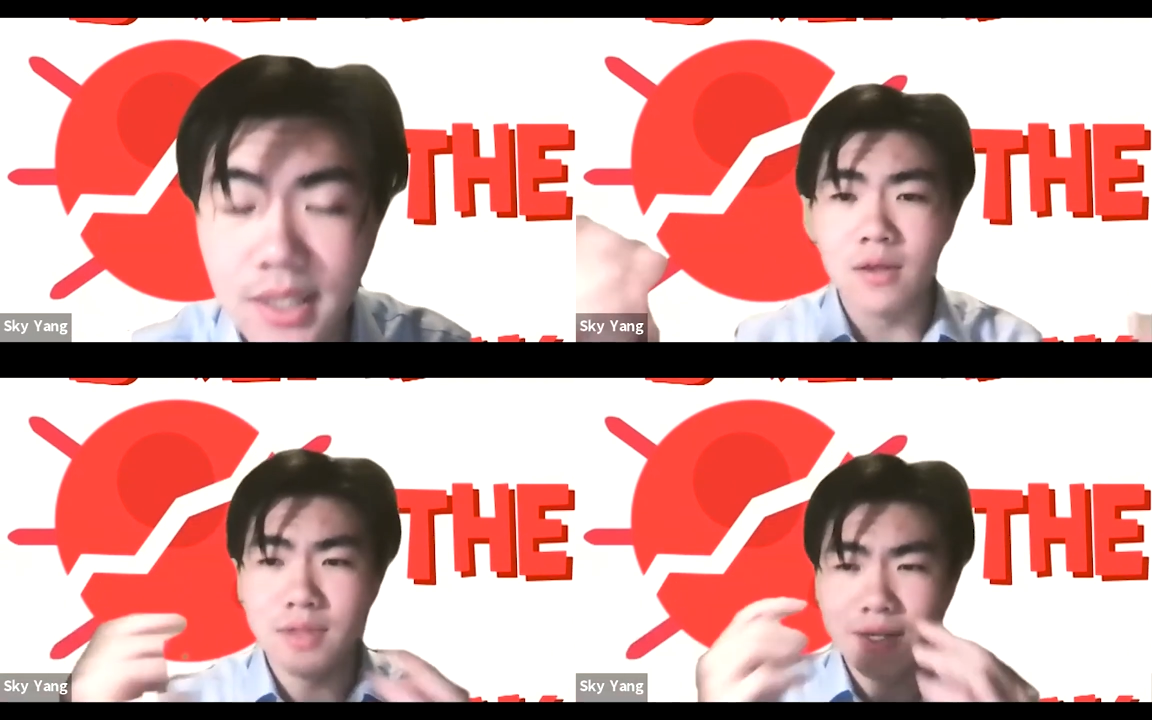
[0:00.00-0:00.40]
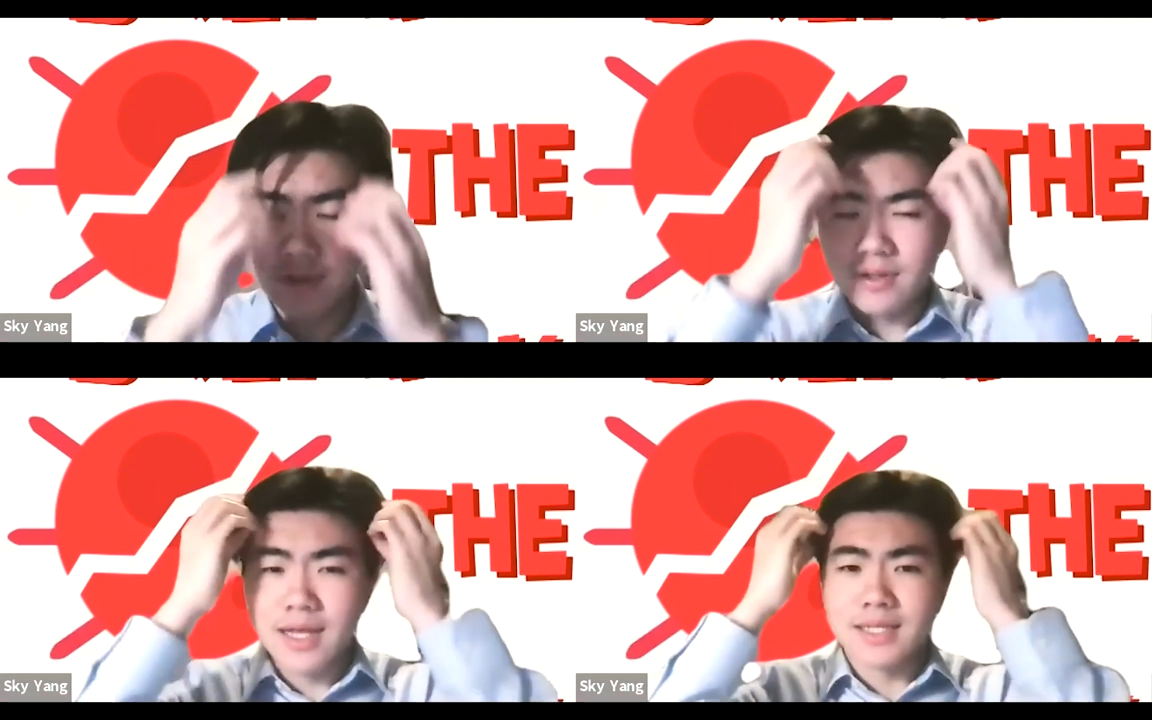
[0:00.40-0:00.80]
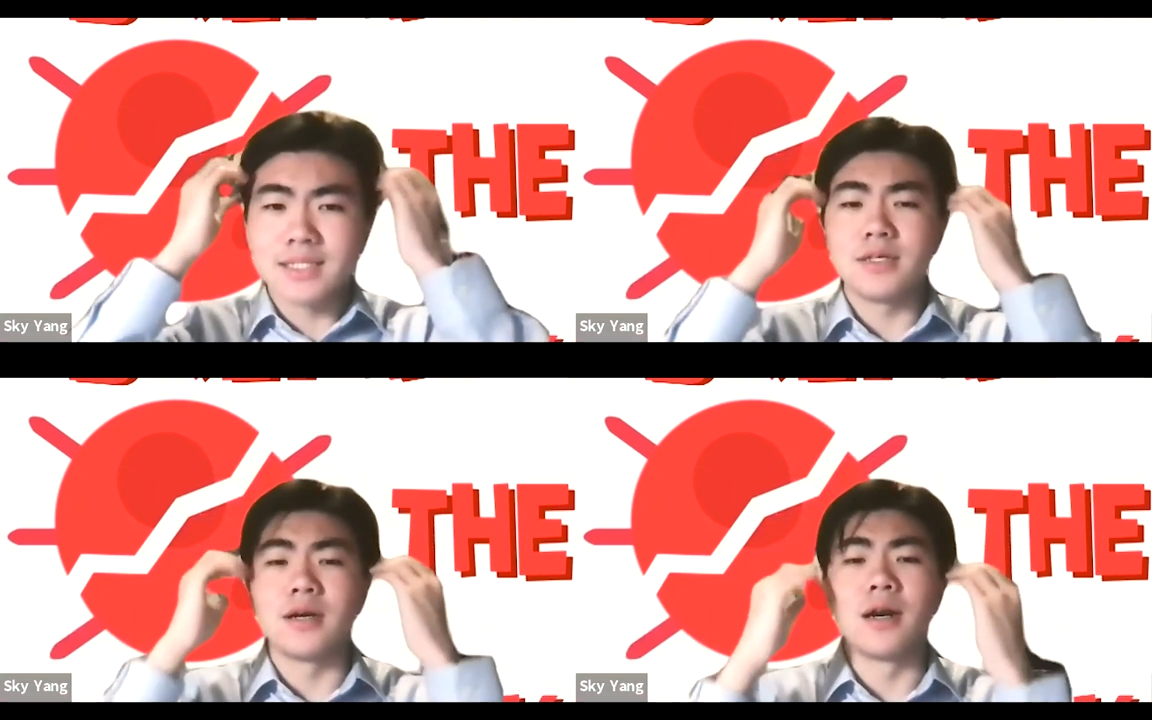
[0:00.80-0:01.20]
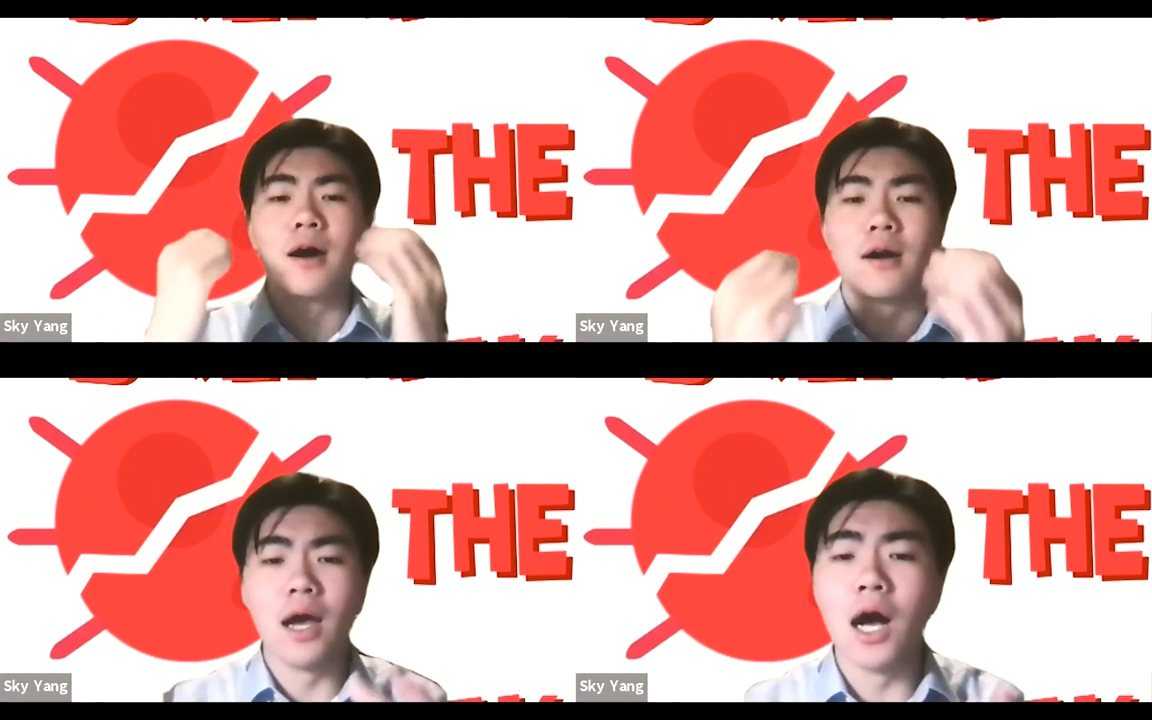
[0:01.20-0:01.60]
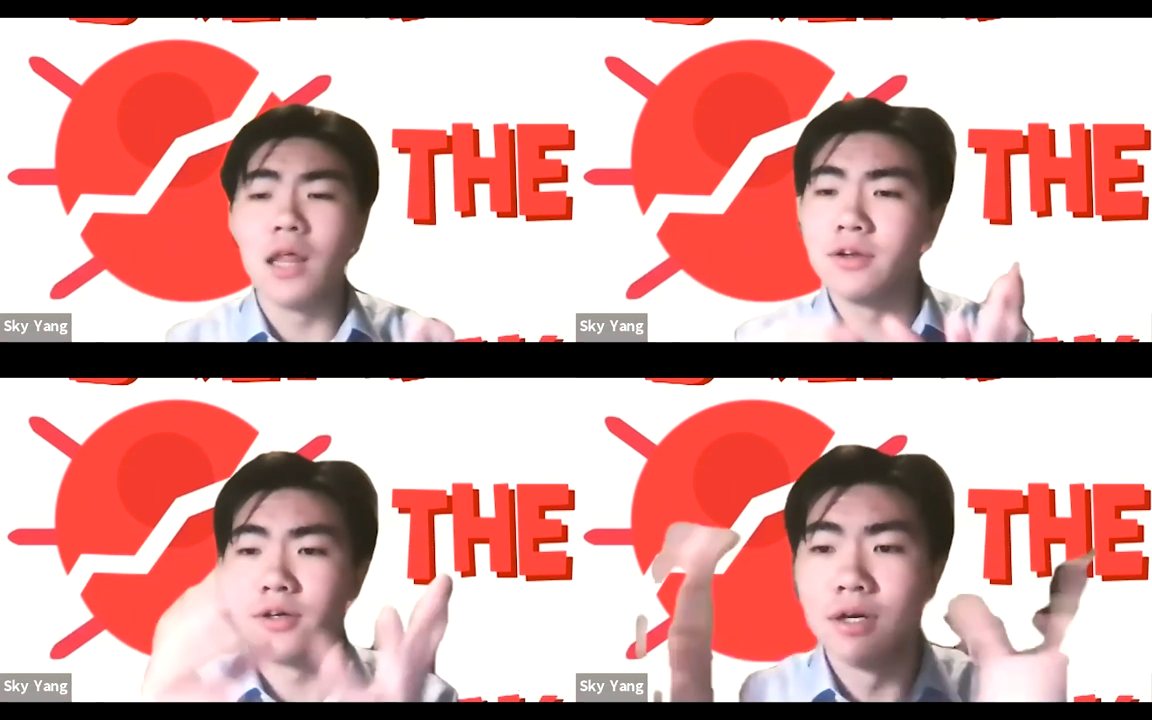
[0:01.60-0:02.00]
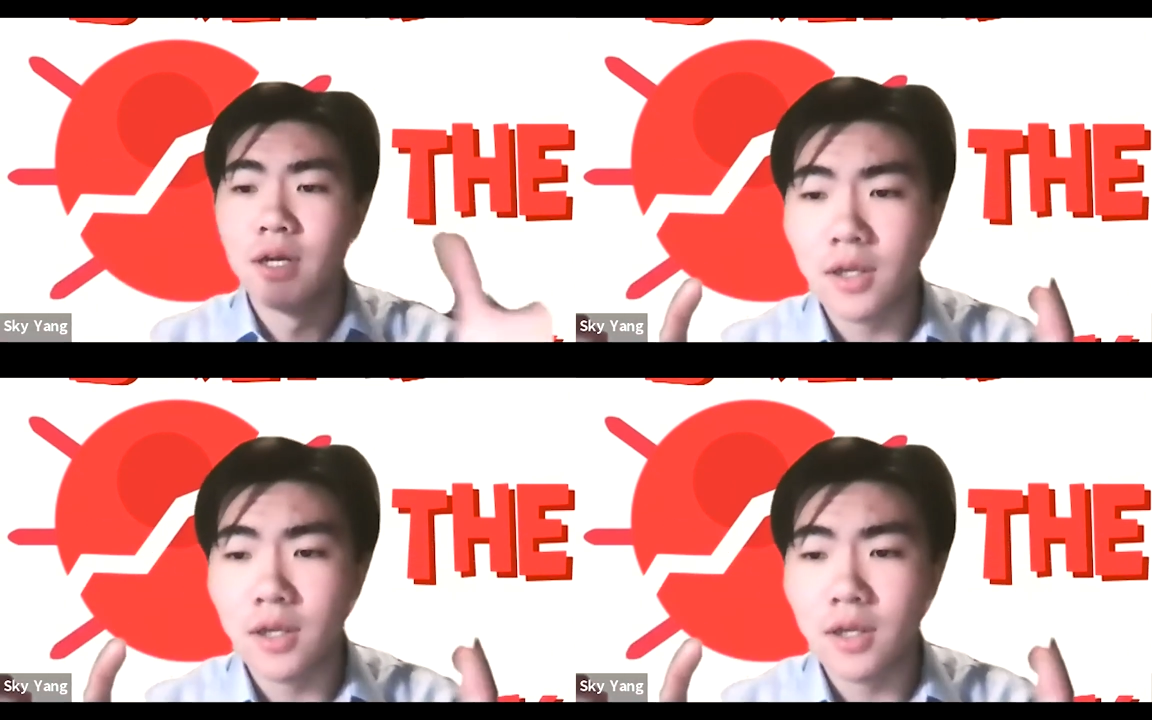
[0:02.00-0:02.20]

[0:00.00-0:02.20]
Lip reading: And nevertheless, there are other